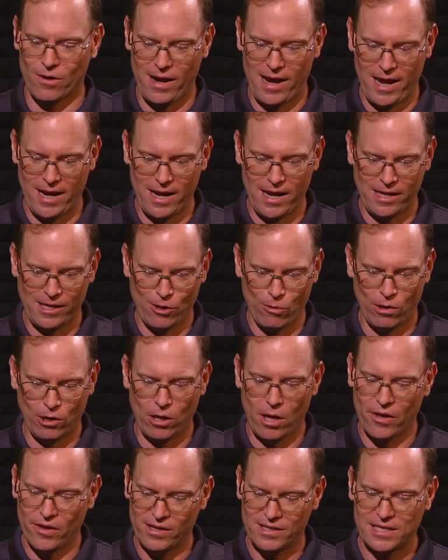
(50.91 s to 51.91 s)
And, you know, a
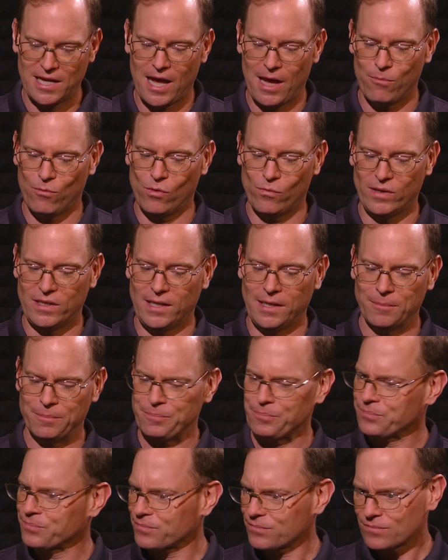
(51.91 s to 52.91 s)
lot of the time when we
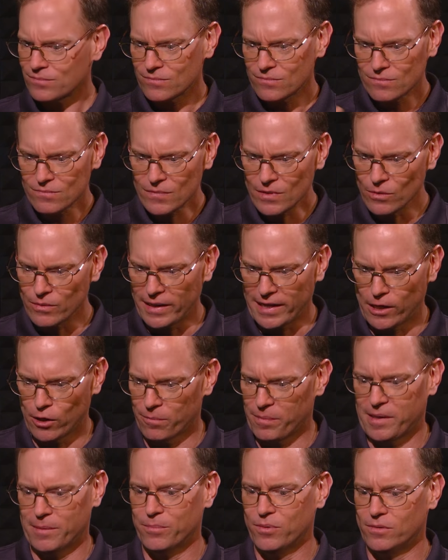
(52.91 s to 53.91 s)
hear
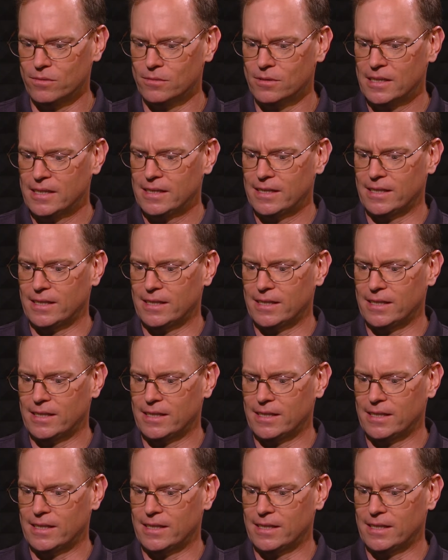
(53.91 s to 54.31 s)
people,